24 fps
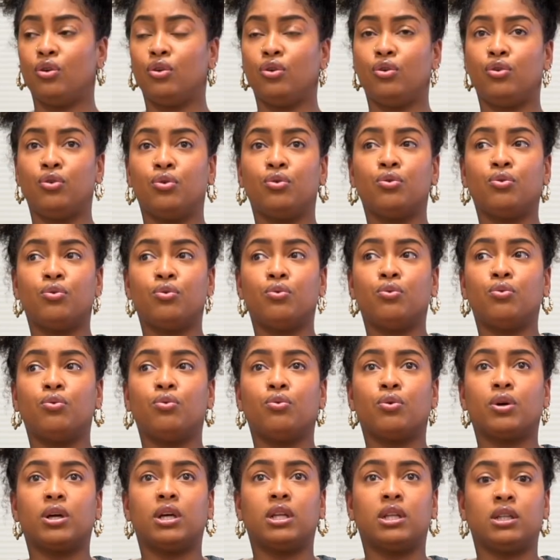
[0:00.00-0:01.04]

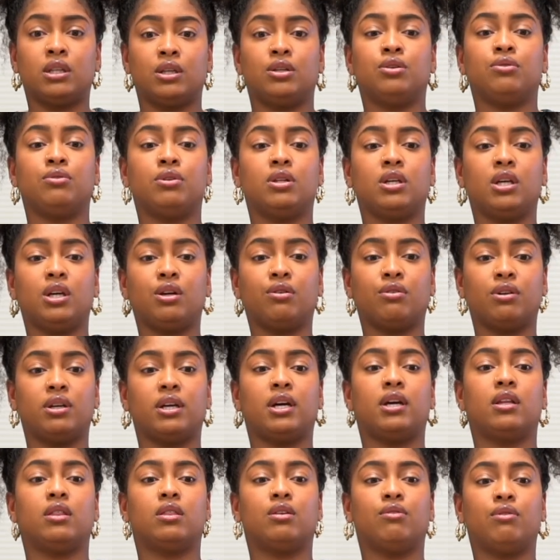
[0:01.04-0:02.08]
You can literally
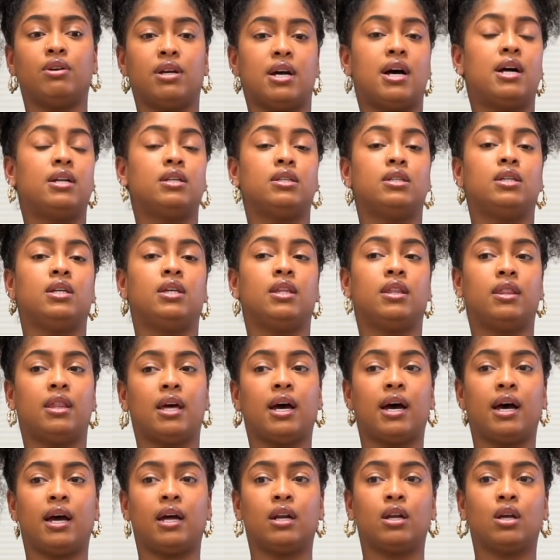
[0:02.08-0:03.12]
create the reality
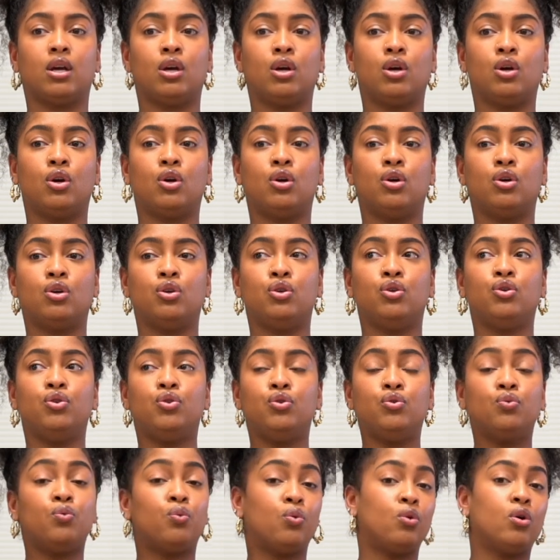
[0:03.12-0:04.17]
that
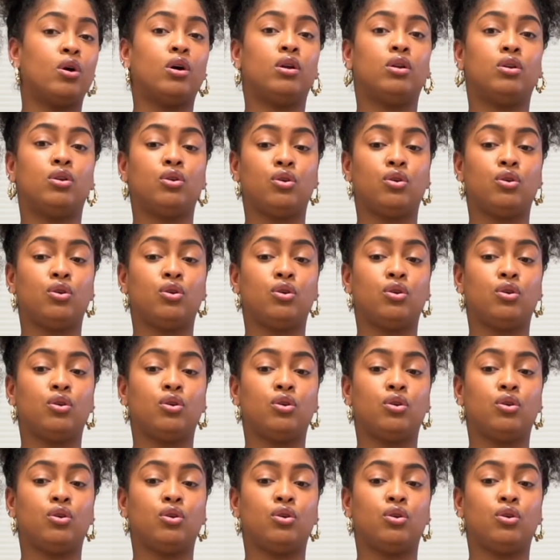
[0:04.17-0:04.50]
you want.